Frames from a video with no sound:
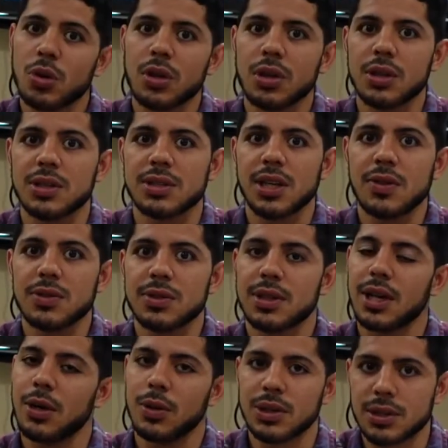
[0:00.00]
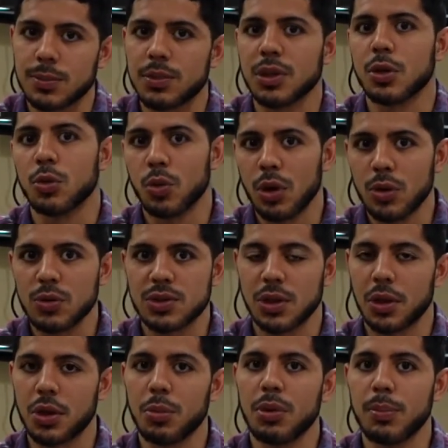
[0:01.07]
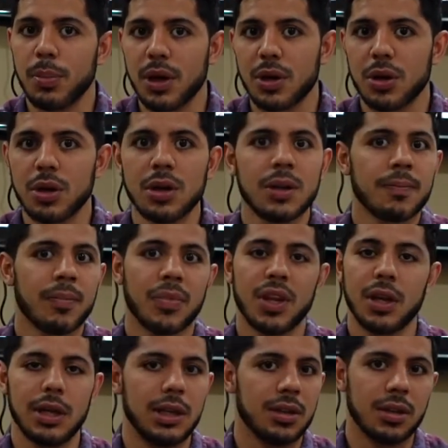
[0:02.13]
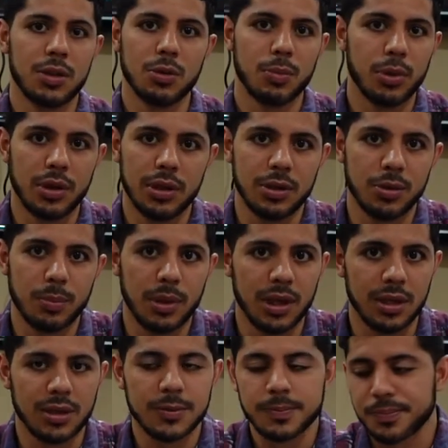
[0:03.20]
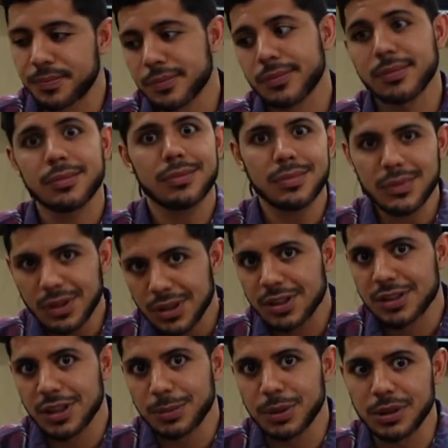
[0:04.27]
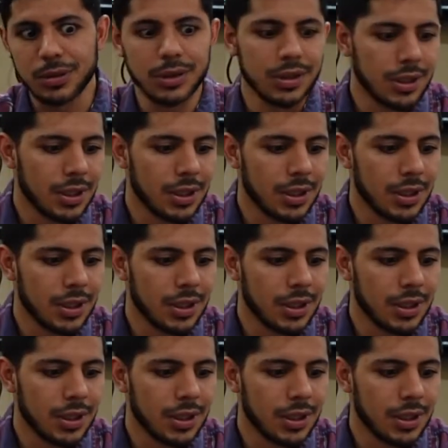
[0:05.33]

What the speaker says: of like a savings account, except it grows a little bit better than anything you would put into a bank, typically.